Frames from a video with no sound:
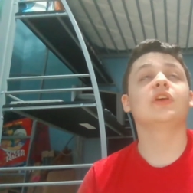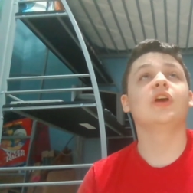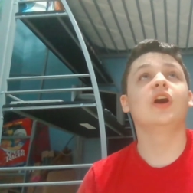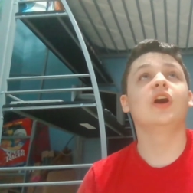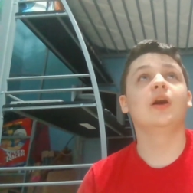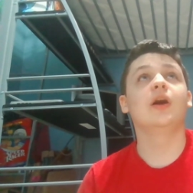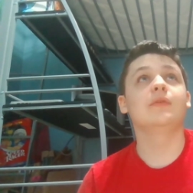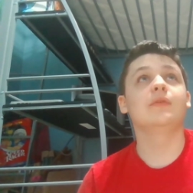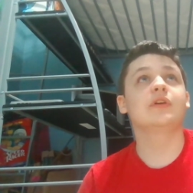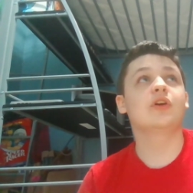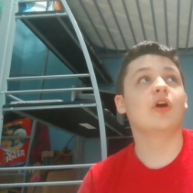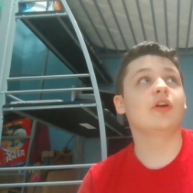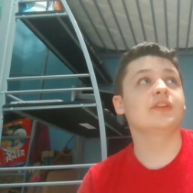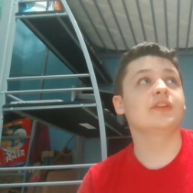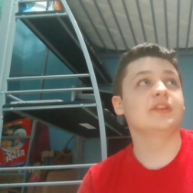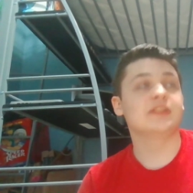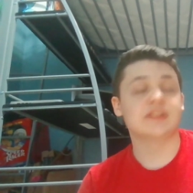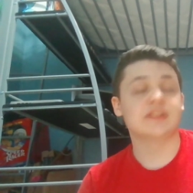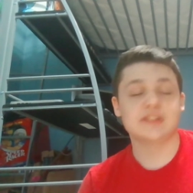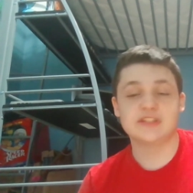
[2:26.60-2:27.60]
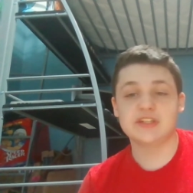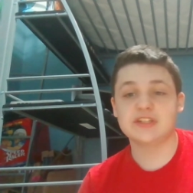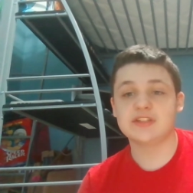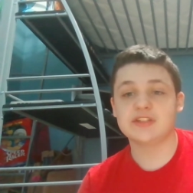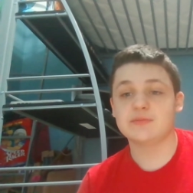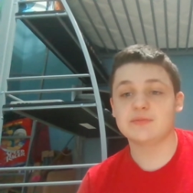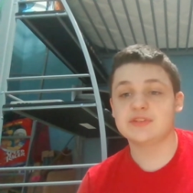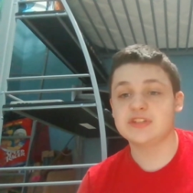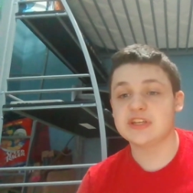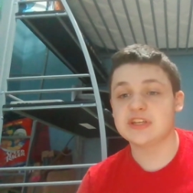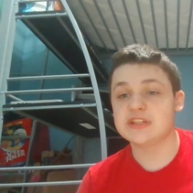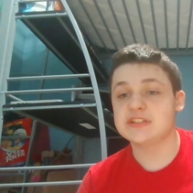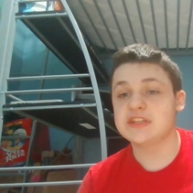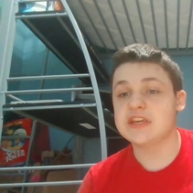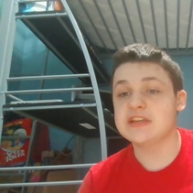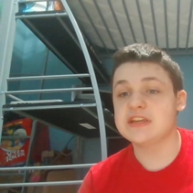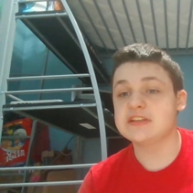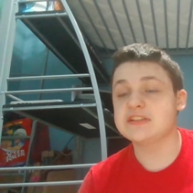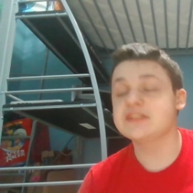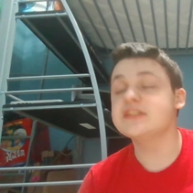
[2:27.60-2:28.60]
we called it the System
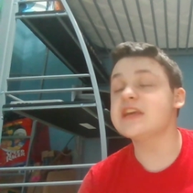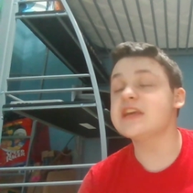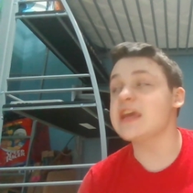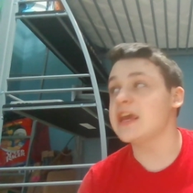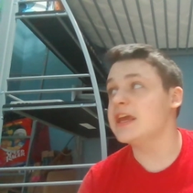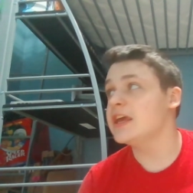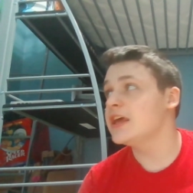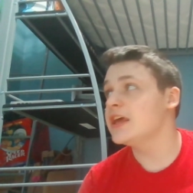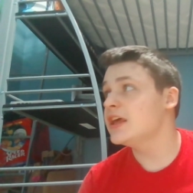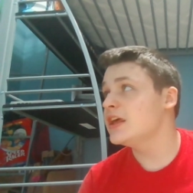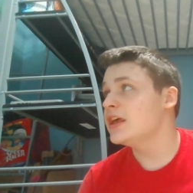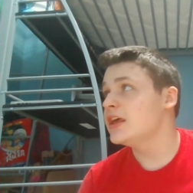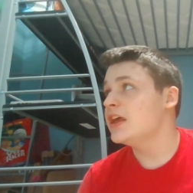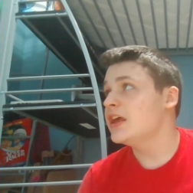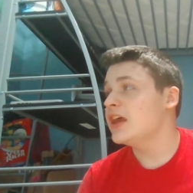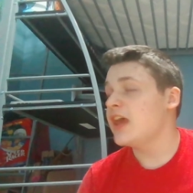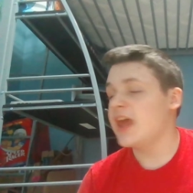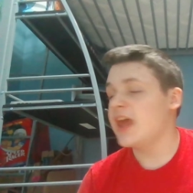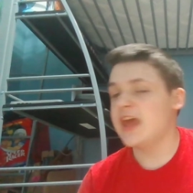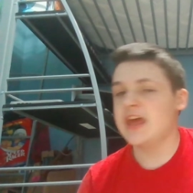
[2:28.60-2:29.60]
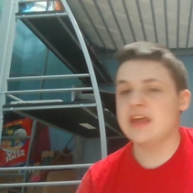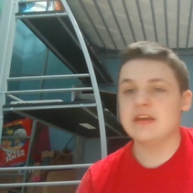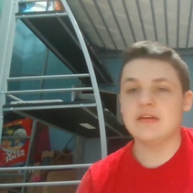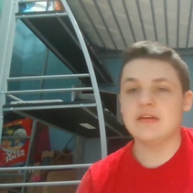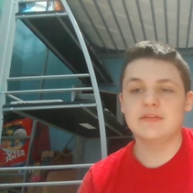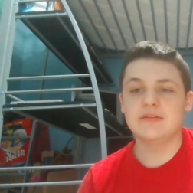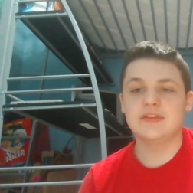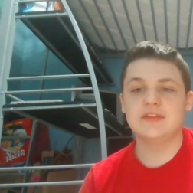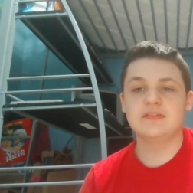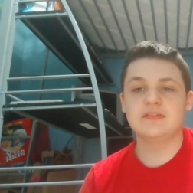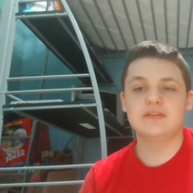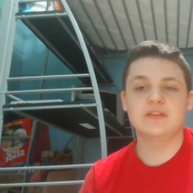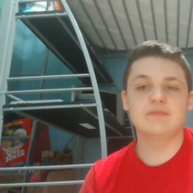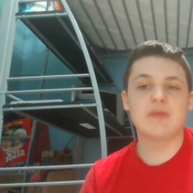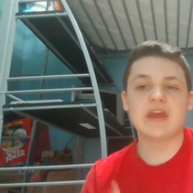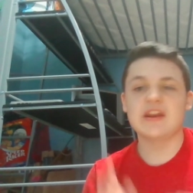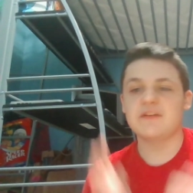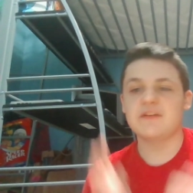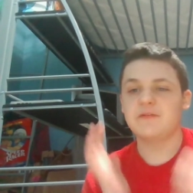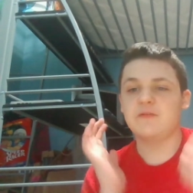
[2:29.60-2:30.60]
16C, and
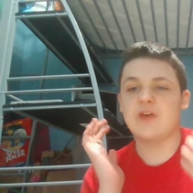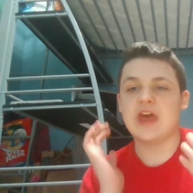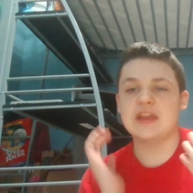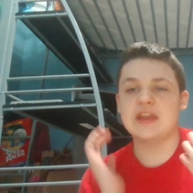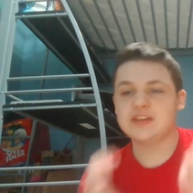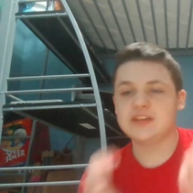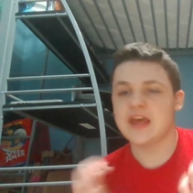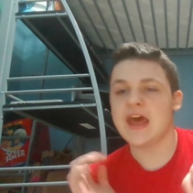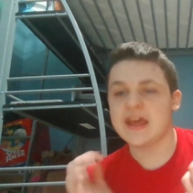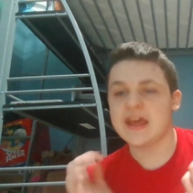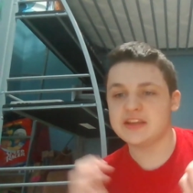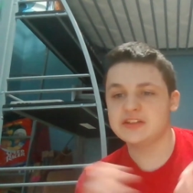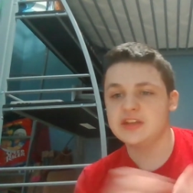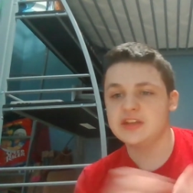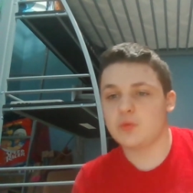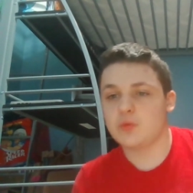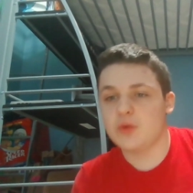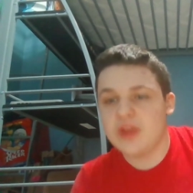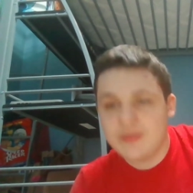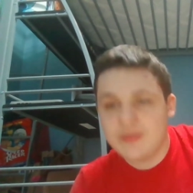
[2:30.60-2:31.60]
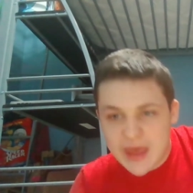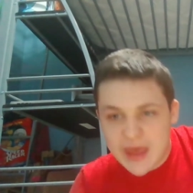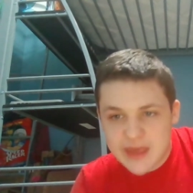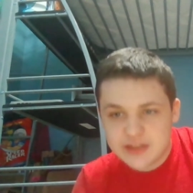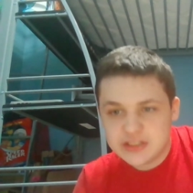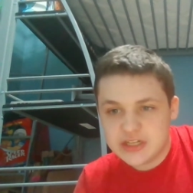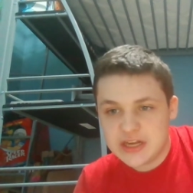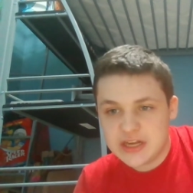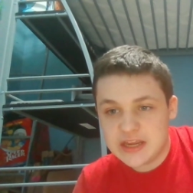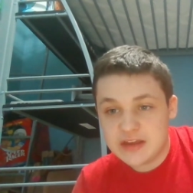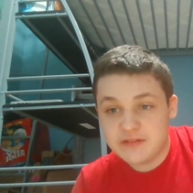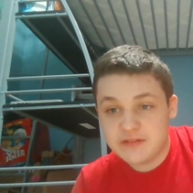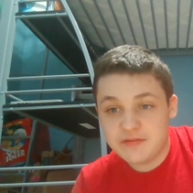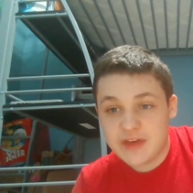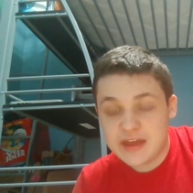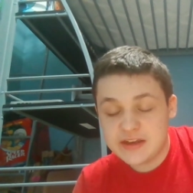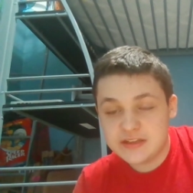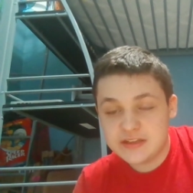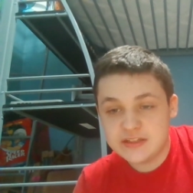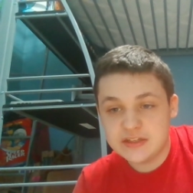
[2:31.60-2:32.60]
made a fantastic reimagining of
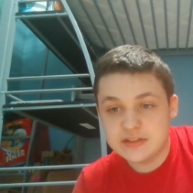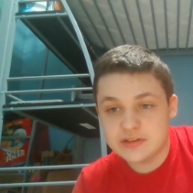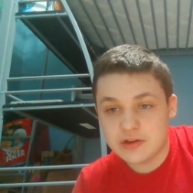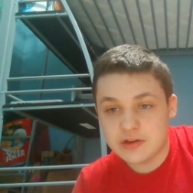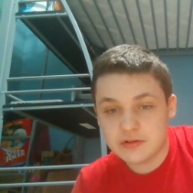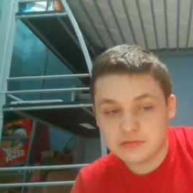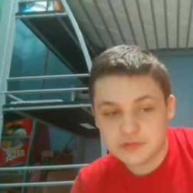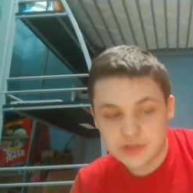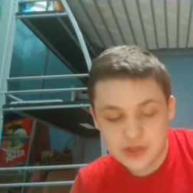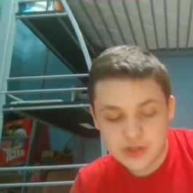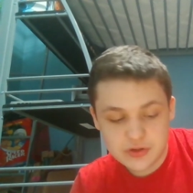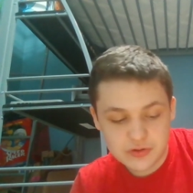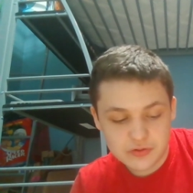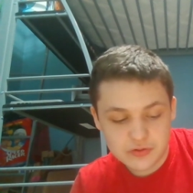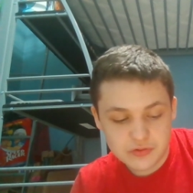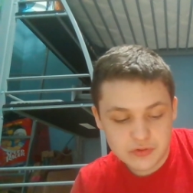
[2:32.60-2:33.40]
Fantasy Zone 2